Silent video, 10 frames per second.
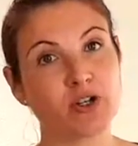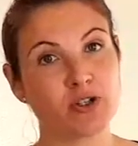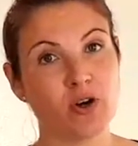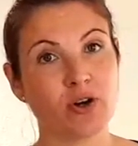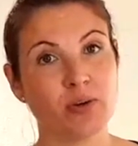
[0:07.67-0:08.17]

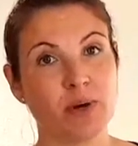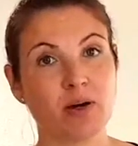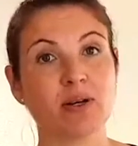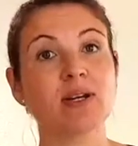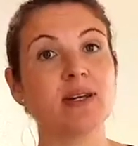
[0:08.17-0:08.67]
talk
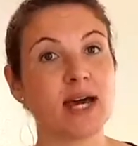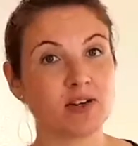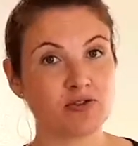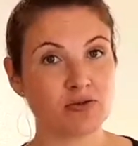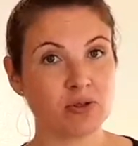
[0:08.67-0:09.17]
about
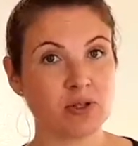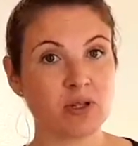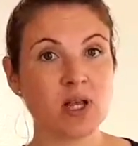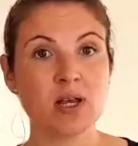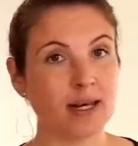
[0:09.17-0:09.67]

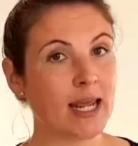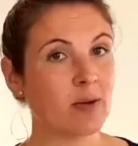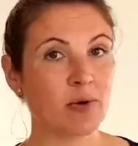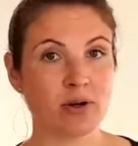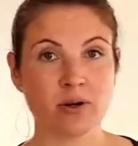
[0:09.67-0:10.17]
natural
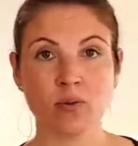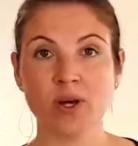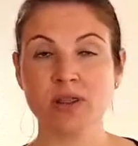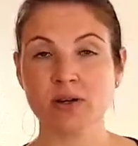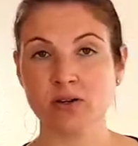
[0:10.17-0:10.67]
labor,
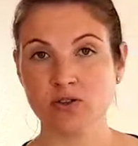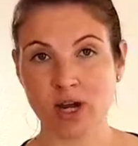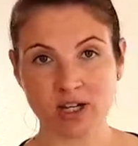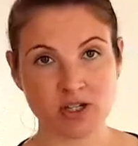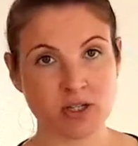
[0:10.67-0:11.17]
when the
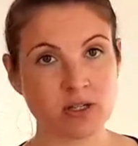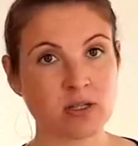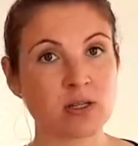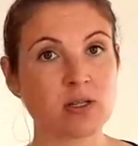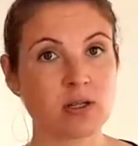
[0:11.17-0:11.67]

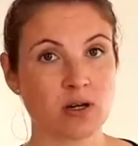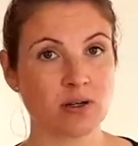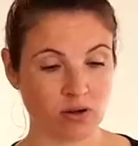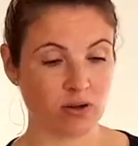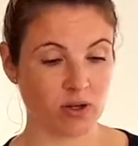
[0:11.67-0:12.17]
contractions
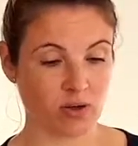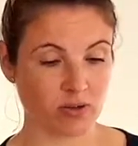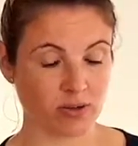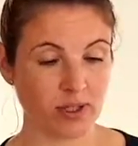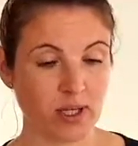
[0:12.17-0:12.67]
start on their
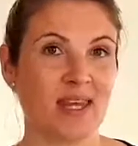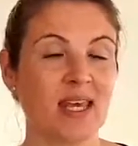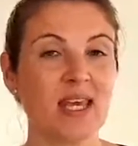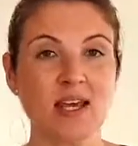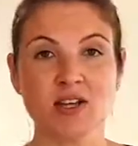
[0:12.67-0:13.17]
own.
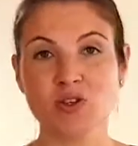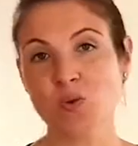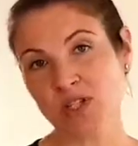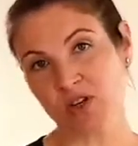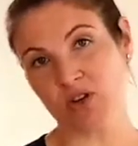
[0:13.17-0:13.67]
So
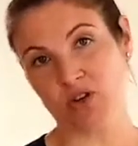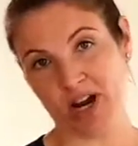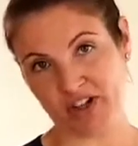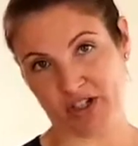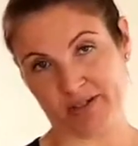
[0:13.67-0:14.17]
what's a
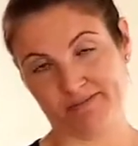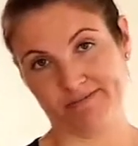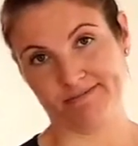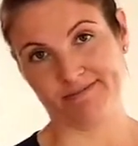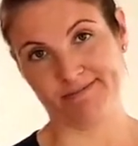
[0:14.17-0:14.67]
contraction?
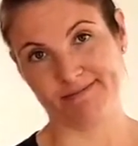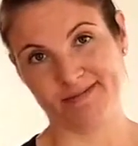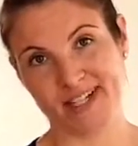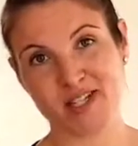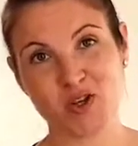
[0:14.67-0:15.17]

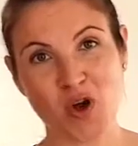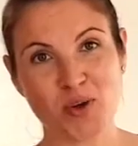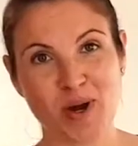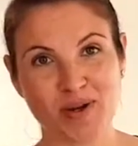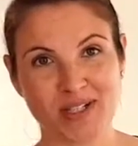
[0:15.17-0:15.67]
Let's talk
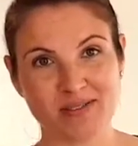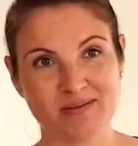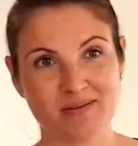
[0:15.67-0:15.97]
about it.